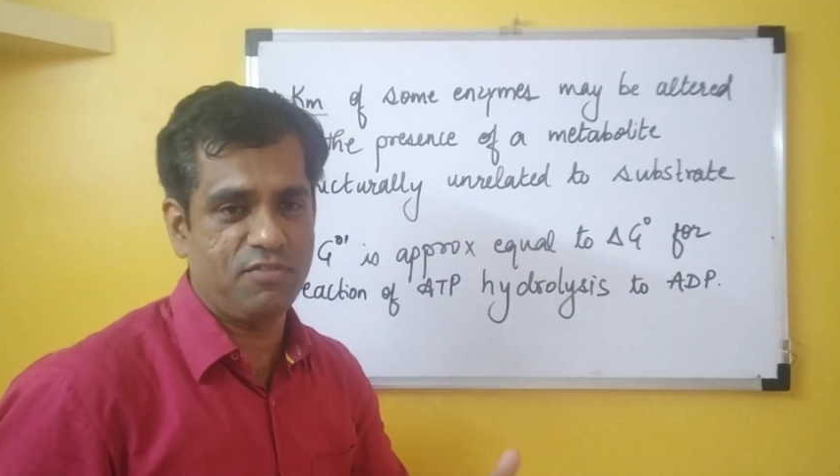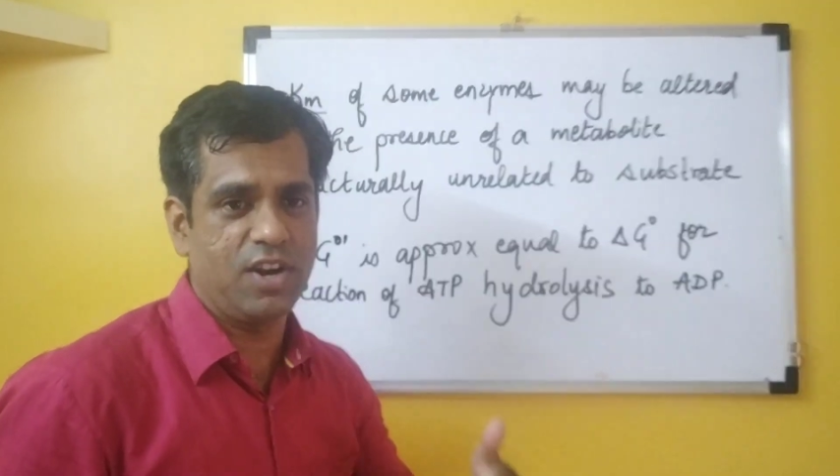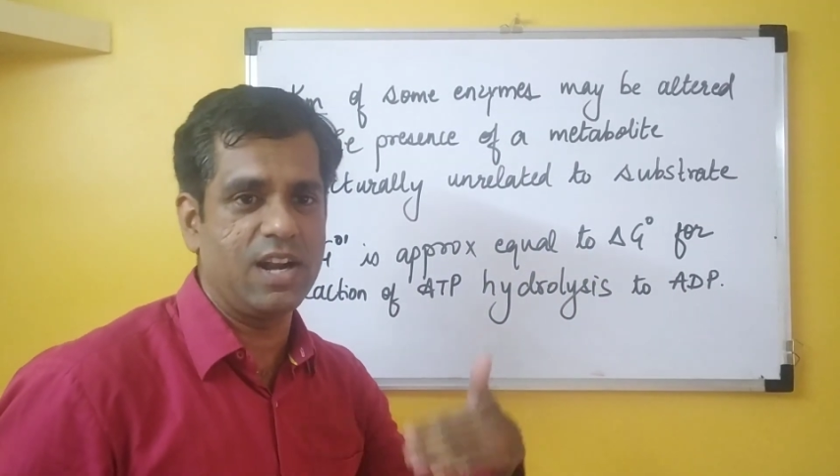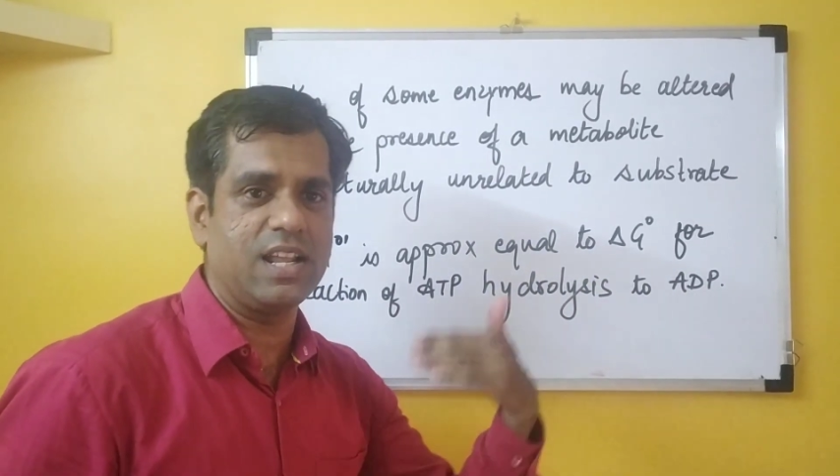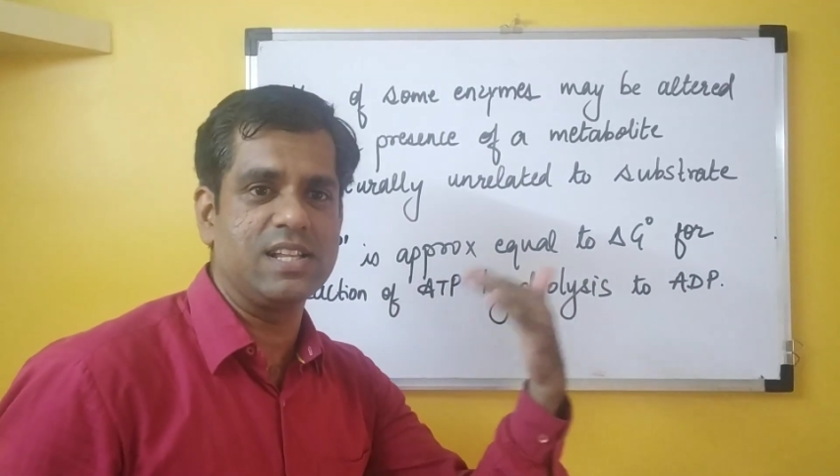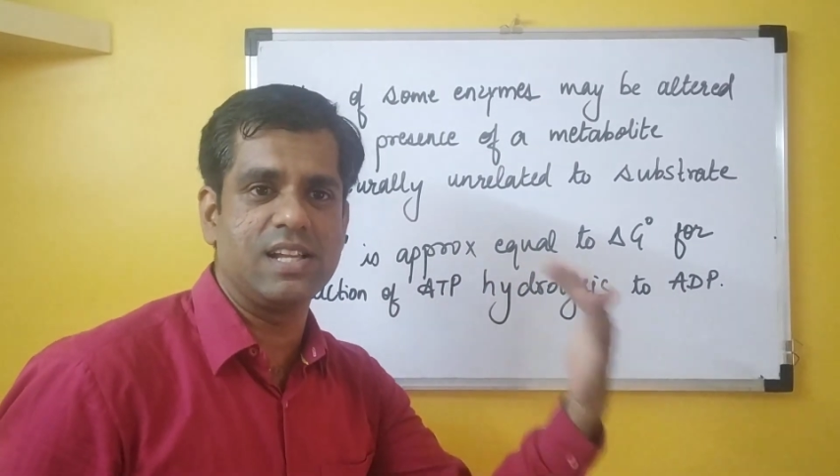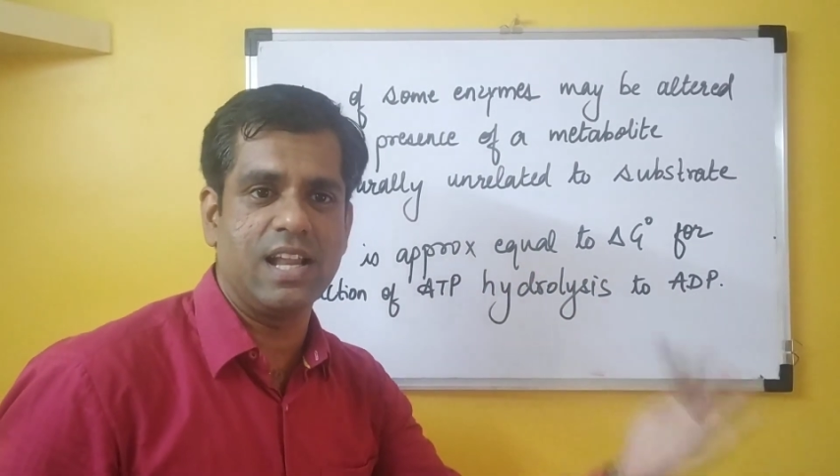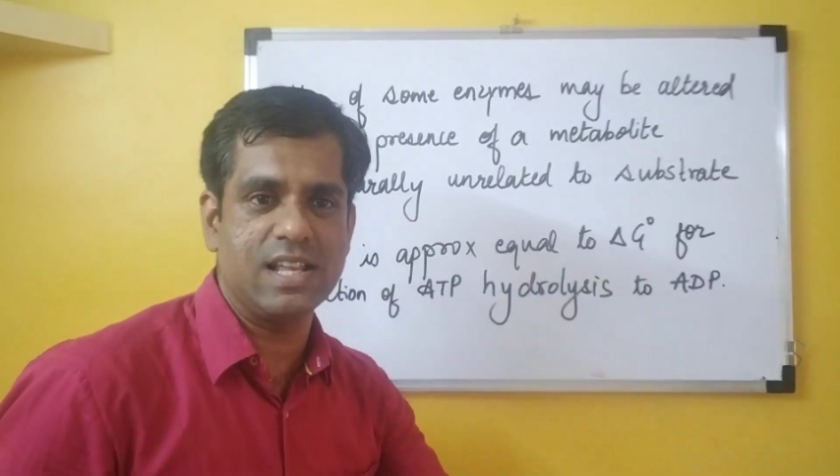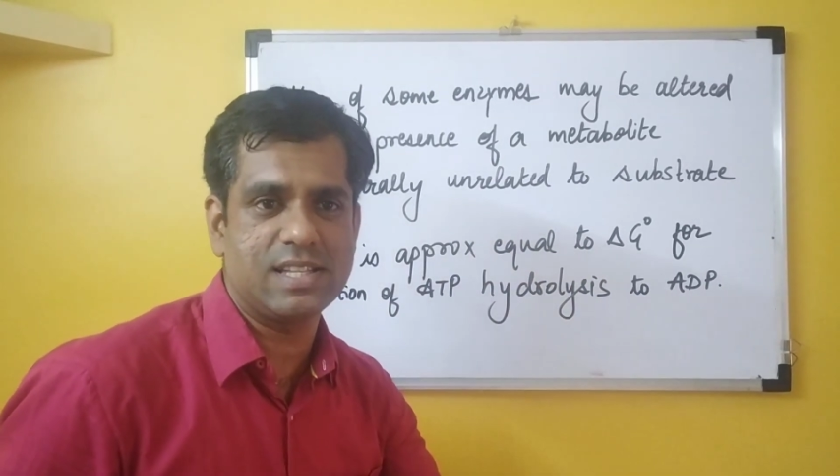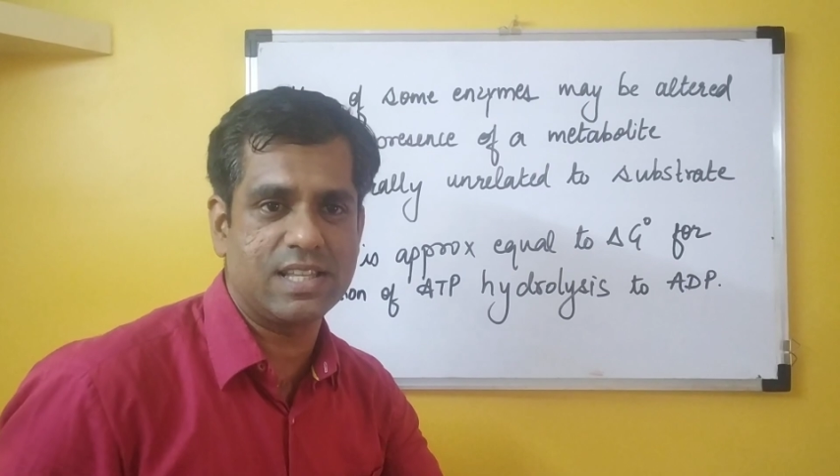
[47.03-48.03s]
Affinity is
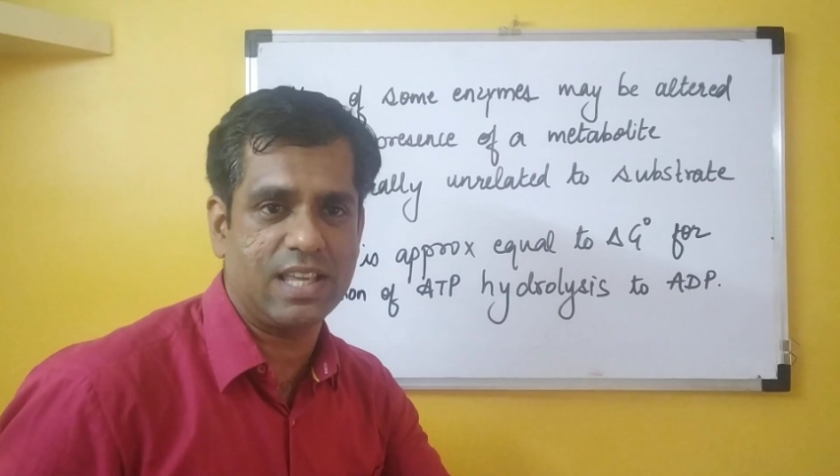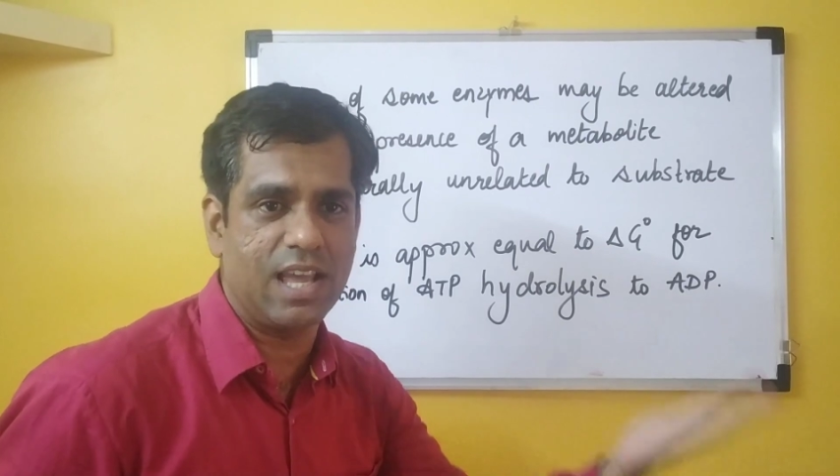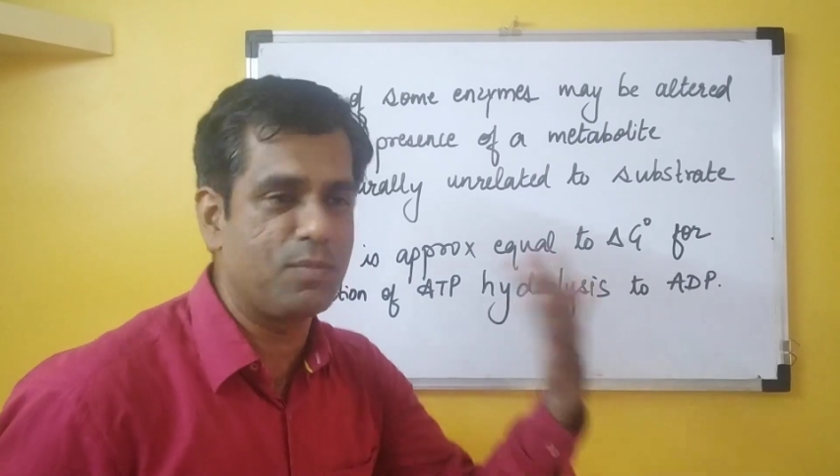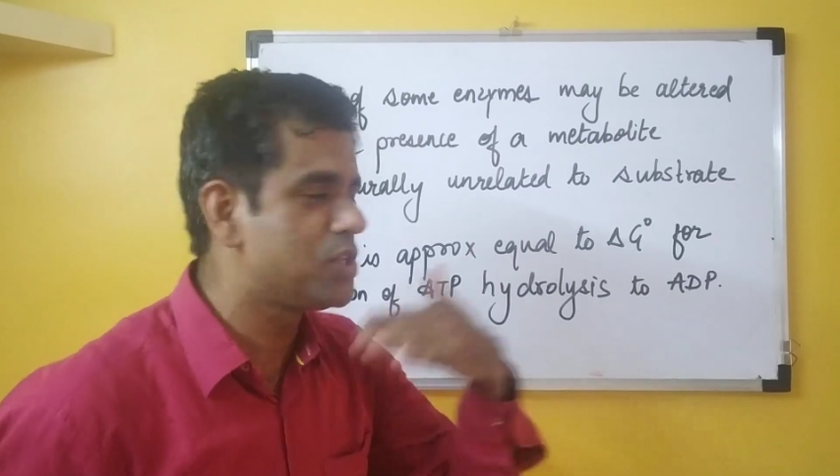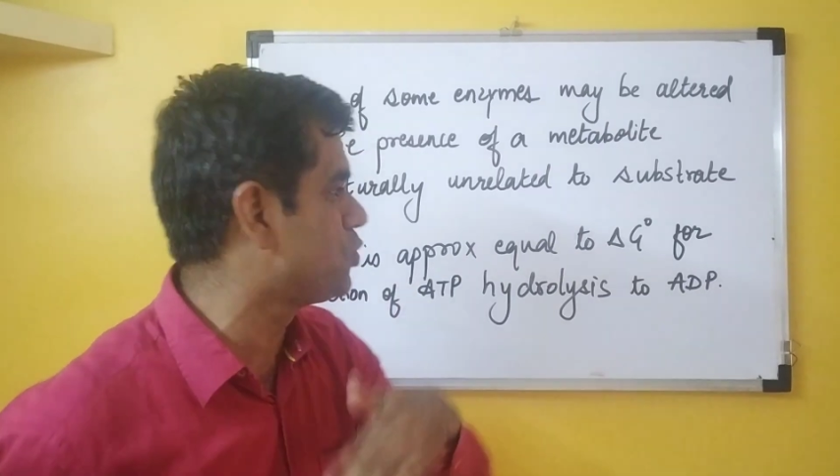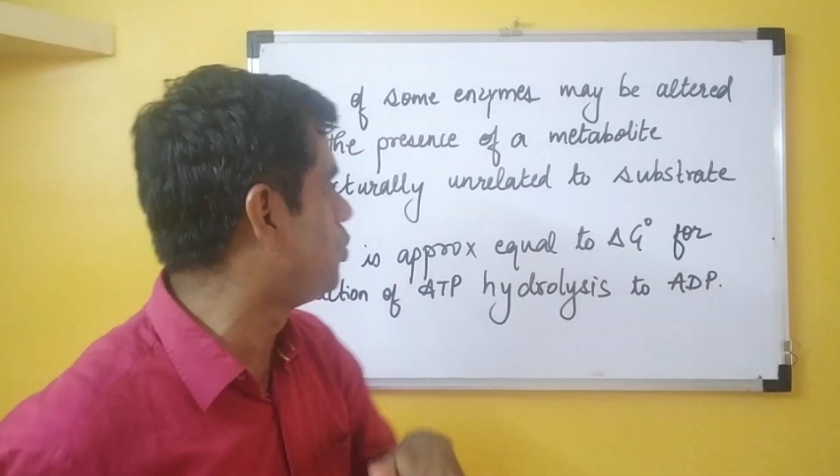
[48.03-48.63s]
less, Km is